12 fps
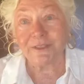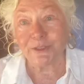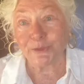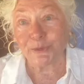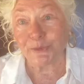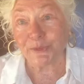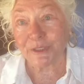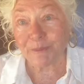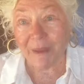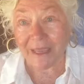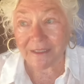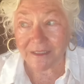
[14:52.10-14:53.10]
do
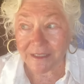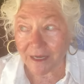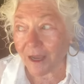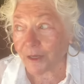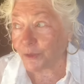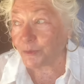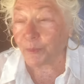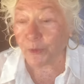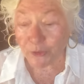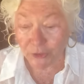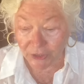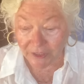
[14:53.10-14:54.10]
spend a good
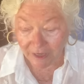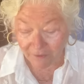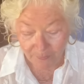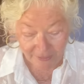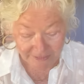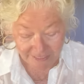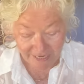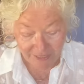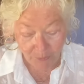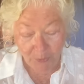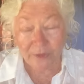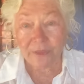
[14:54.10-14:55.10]
portion of my day
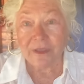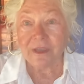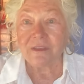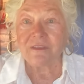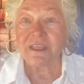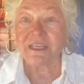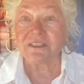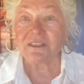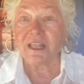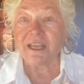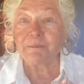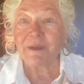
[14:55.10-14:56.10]
with things
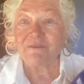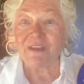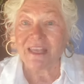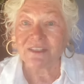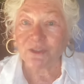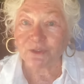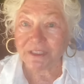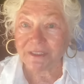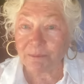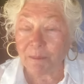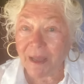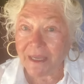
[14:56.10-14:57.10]
like my Vaseline,
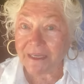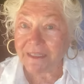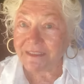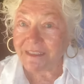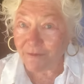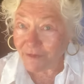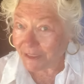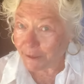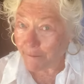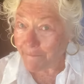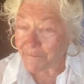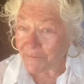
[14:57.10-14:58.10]
my
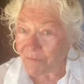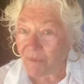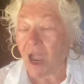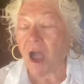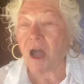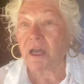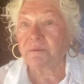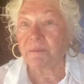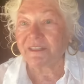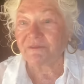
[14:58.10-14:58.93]
Nivea on my